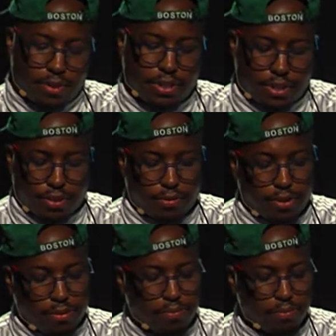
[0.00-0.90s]
it's a good read.
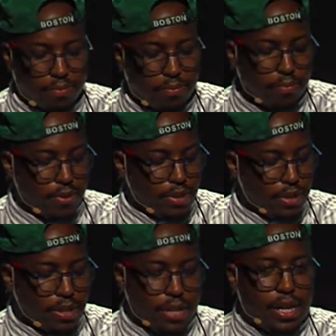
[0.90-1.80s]

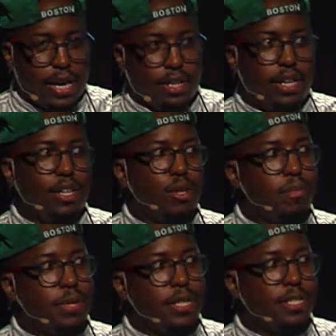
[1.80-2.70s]
He, at the end of the
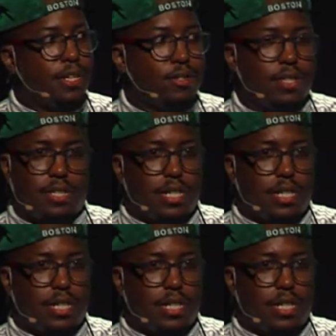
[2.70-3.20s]
book, he tells you to just